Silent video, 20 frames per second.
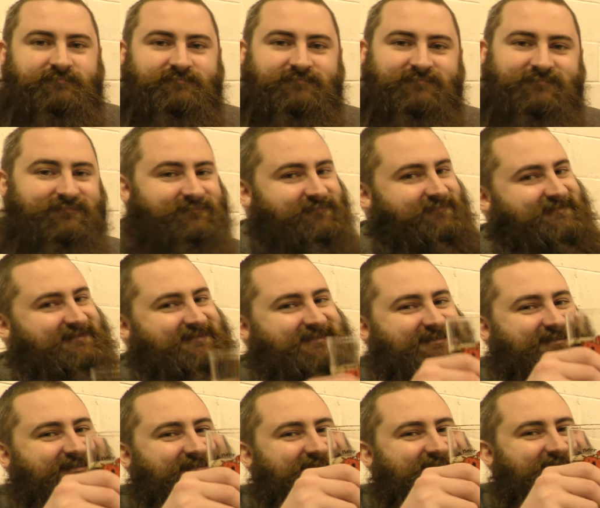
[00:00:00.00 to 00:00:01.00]

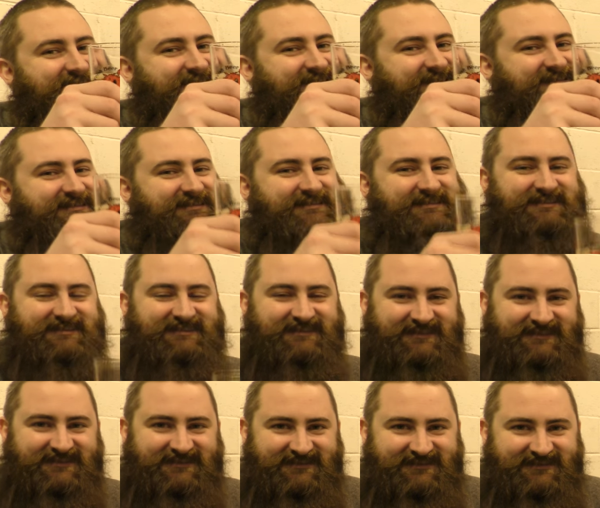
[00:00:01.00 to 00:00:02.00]

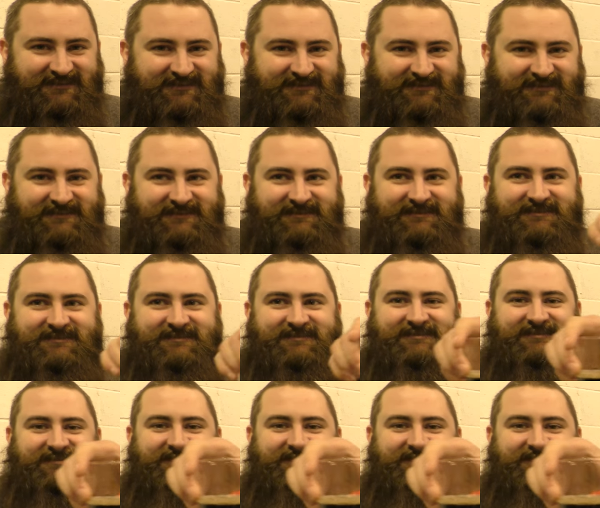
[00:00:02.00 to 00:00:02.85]
No words are spoken by the person on screen.